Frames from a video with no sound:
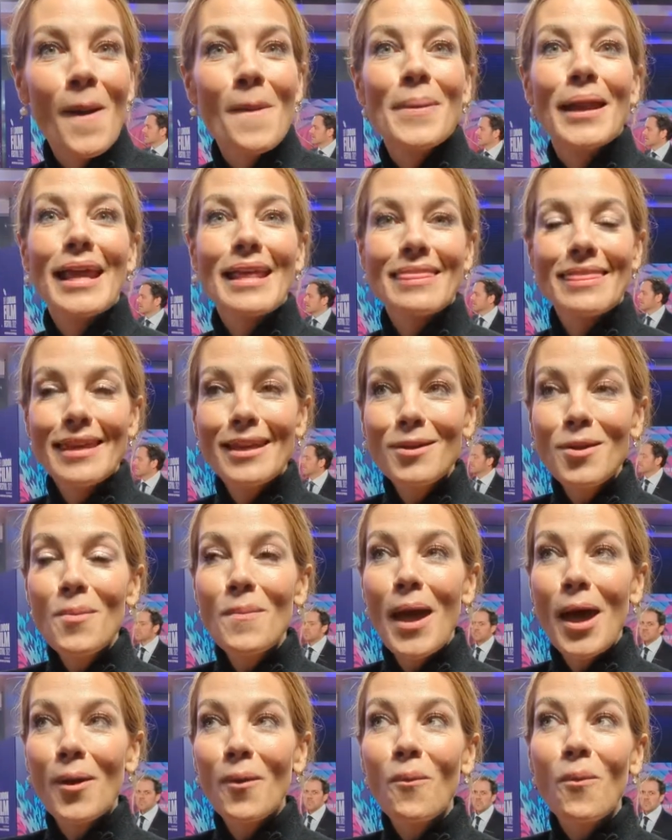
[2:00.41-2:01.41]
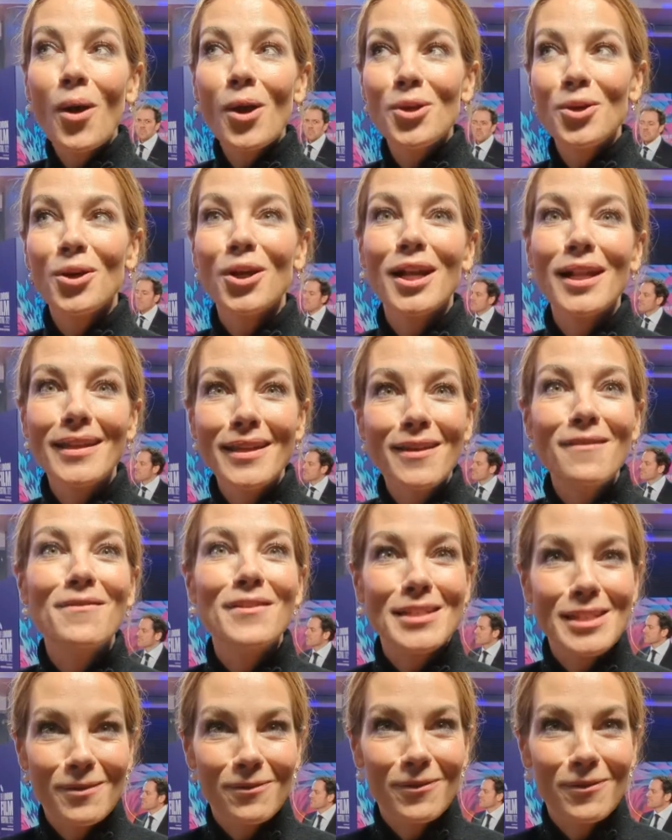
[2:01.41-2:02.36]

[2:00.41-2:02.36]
But I think no matter what, you're going to leave this